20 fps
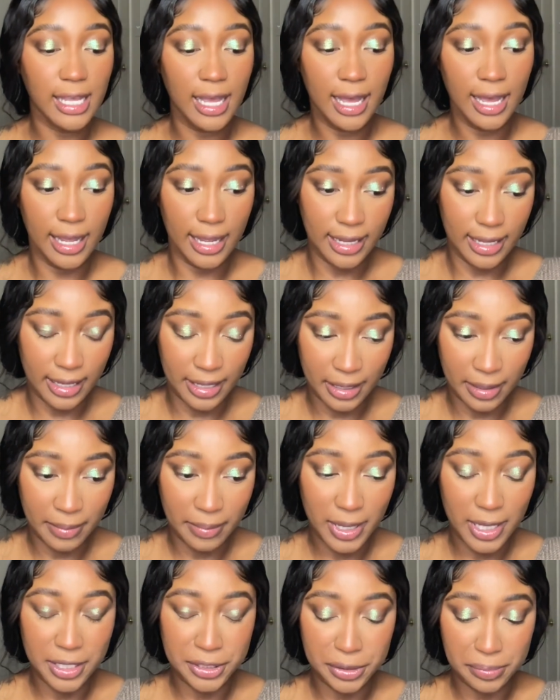I am
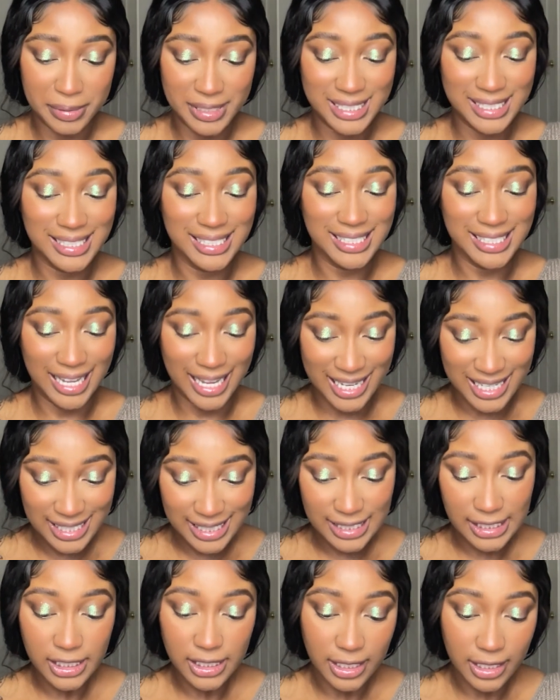
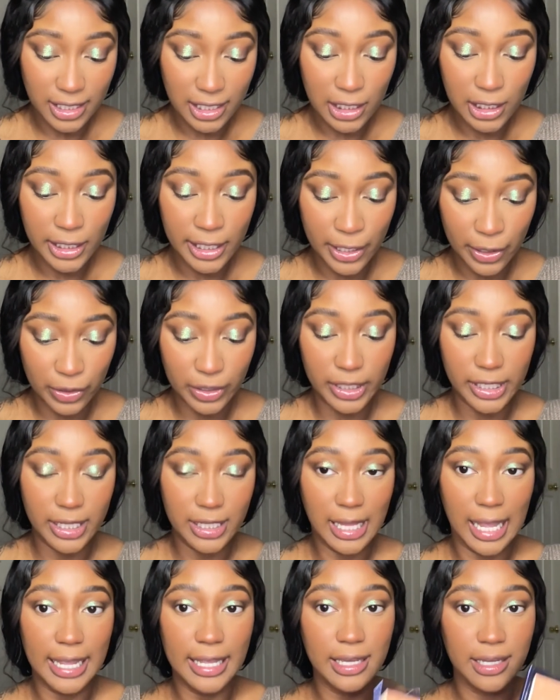obsessed, clearly,
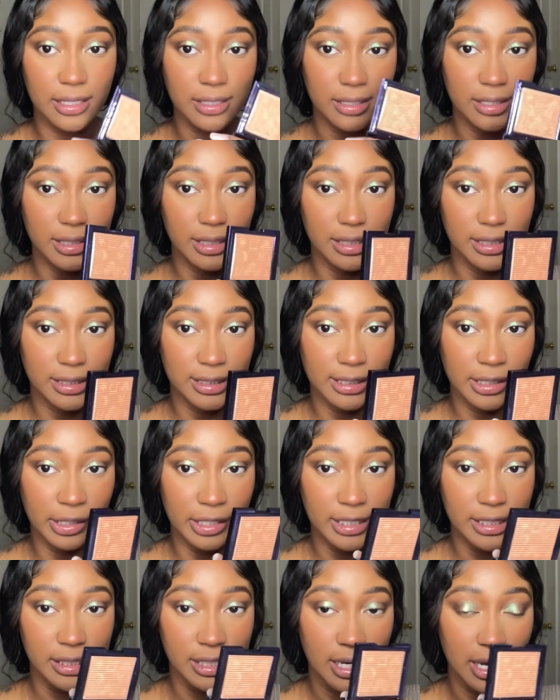like
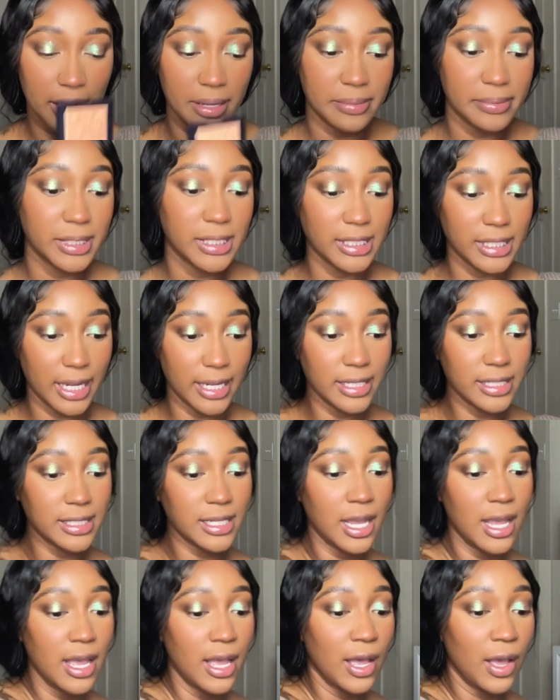seriously obsessed
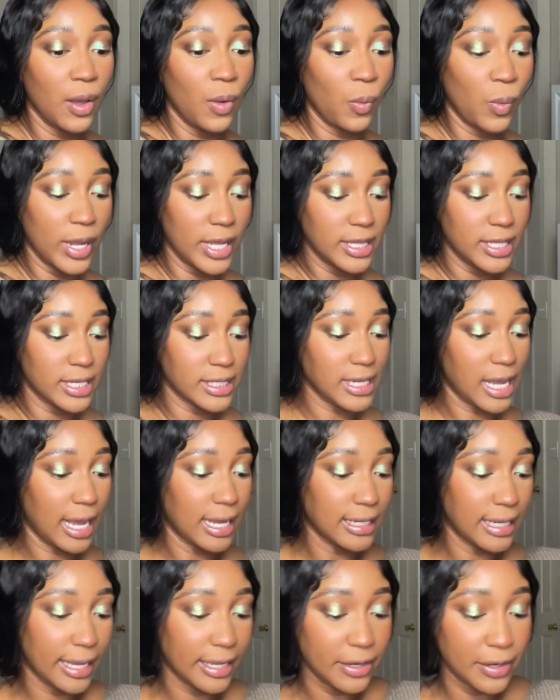with this
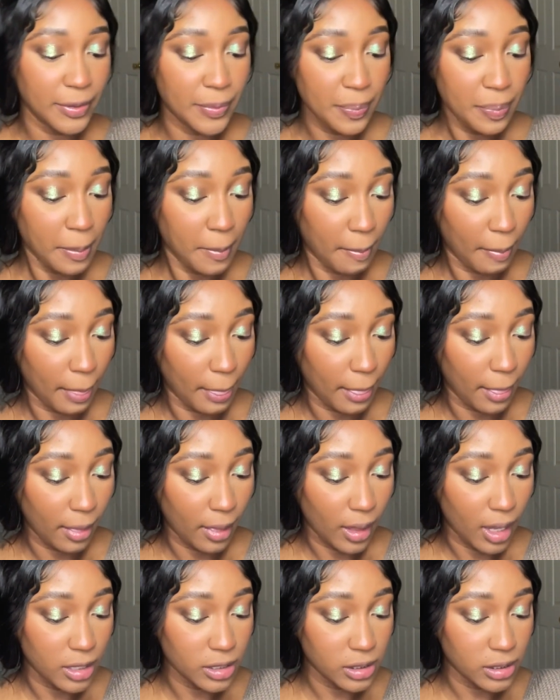highlighter.
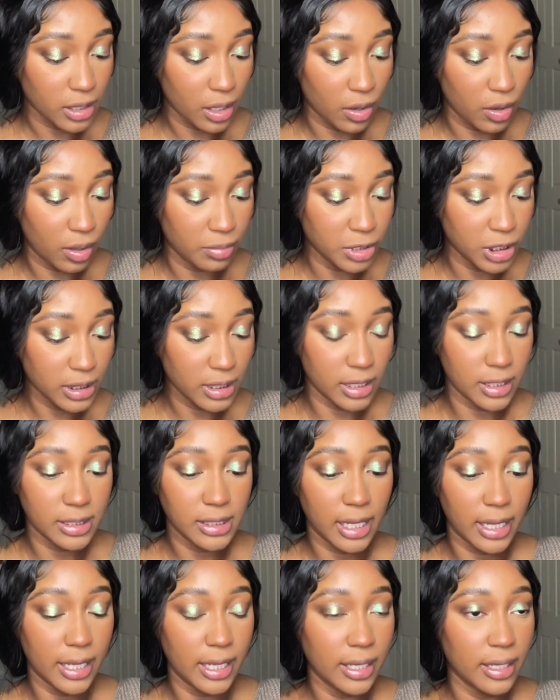So I'm just gonna
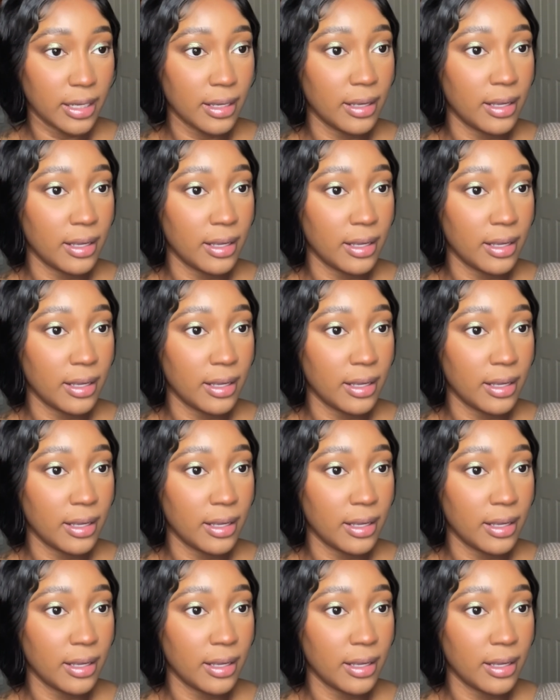take